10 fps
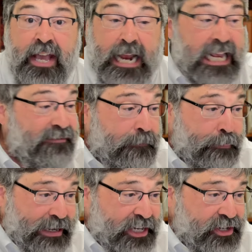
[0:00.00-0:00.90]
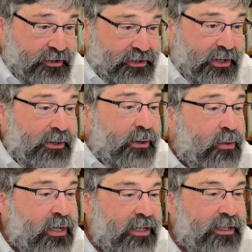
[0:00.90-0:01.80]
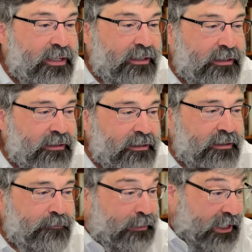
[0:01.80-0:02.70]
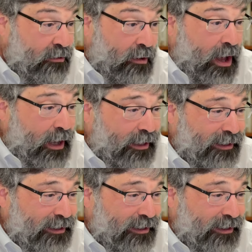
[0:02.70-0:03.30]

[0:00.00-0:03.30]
and even preachers do, but they're wrong.